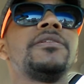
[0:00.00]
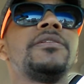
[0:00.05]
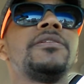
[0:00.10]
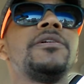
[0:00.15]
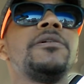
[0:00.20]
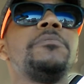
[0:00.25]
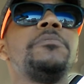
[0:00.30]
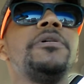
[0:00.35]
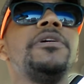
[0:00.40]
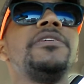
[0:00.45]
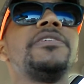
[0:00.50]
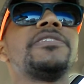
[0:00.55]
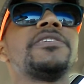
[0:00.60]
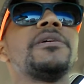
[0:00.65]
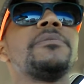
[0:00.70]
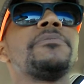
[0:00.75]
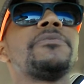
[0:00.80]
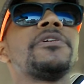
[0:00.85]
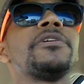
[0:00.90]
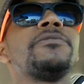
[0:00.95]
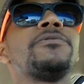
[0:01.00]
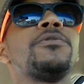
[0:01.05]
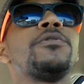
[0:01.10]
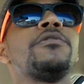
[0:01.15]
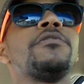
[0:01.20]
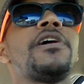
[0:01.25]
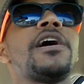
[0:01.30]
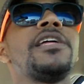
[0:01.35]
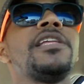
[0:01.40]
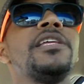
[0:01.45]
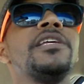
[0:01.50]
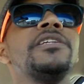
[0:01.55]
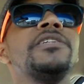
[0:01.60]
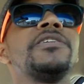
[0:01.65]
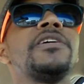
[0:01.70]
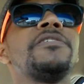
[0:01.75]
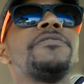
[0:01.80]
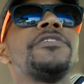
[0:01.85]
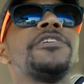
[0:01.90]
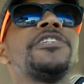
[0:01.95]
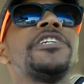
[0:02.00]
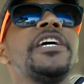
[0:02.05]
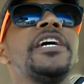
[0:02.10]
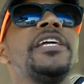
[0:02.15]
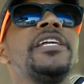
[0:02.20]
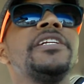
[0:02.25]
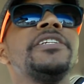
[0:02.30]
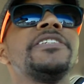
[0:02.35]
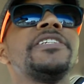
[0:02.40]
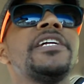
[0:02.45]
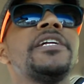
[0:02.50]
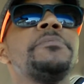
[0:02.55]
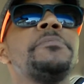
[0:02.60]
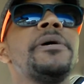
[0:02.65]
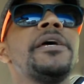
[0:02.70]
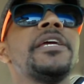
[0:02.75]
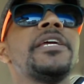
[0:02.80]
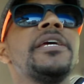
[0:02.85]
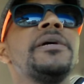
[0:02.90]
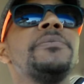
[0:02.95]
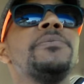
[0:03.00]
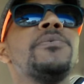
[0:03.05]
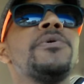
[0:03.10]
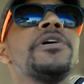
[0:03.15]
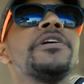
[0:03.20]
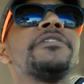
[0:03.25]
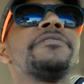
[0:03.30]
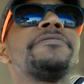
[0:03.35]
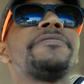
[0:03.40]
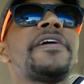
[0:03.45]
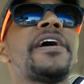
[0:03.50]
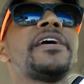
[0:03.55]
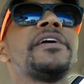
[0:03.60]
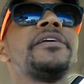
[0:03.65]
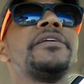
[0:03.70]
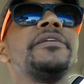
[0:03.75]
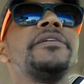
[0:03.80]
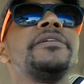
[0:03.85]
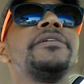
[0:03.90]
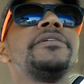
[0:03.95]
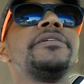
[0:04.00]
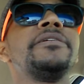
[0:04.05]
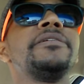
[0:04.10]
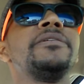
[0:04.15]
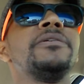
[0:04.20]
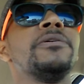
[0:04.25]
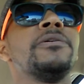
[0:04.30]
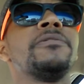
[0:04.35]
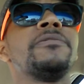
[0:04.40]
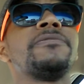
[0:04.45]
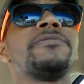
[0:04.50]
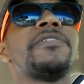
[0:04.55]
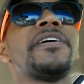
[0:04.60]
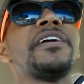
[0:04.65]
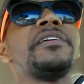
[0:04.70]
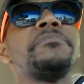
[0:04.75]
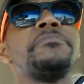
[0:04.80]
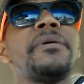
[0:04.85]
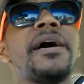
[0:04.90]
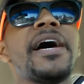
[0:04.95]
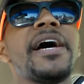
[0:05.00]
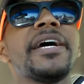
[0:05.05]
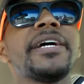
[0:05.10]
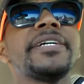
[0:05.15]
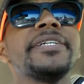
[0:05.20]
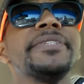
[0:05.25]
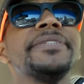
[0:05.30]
there be something for Rollins of a challenge that'll make him want to fight or fight back.